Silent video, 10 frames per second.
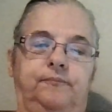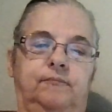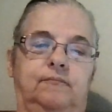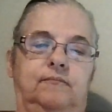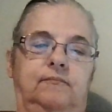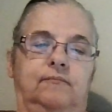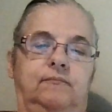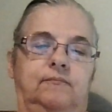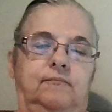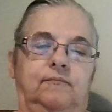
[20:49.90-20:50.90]

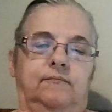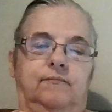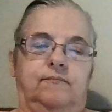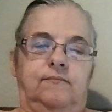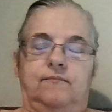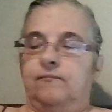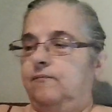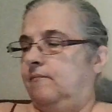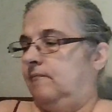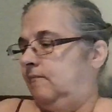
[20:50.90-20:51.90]

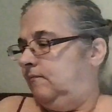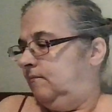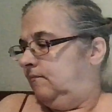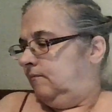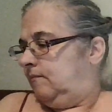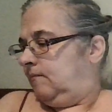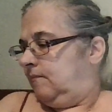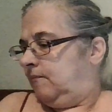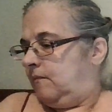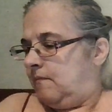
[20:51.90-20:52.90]

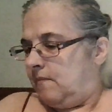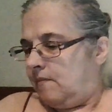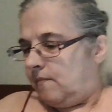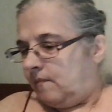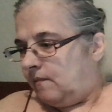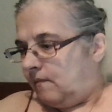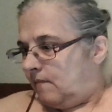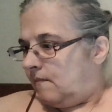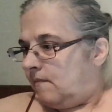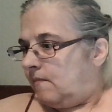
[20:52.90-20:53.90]

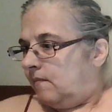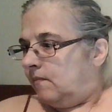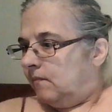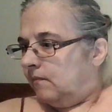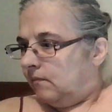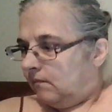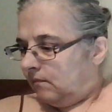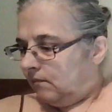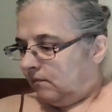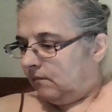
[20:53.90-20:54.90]

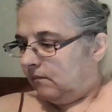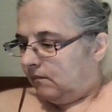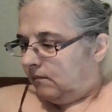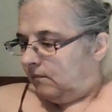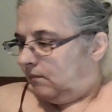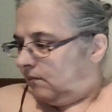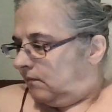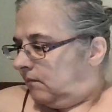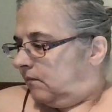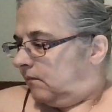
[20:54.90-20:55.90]

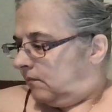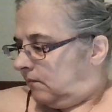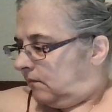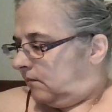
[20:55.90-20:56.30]
(no one is talking)